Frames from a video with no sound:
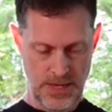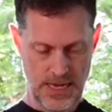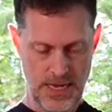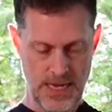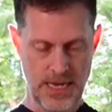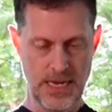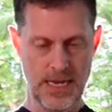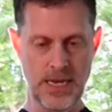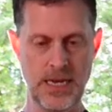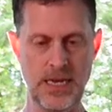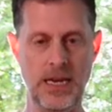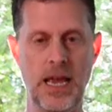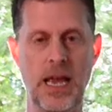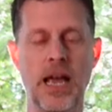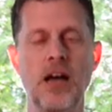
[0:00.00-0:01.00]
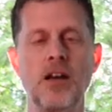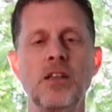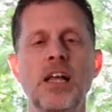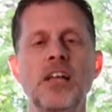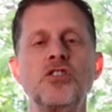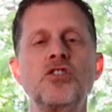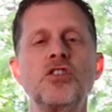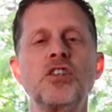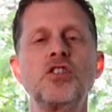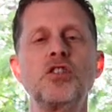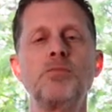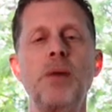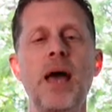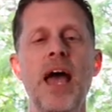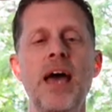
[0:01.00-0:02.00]
Inhale and let's
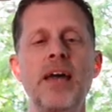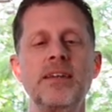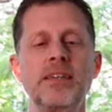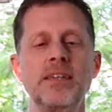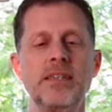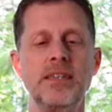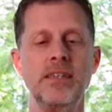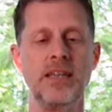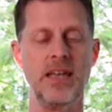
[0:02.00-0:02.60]
expand it.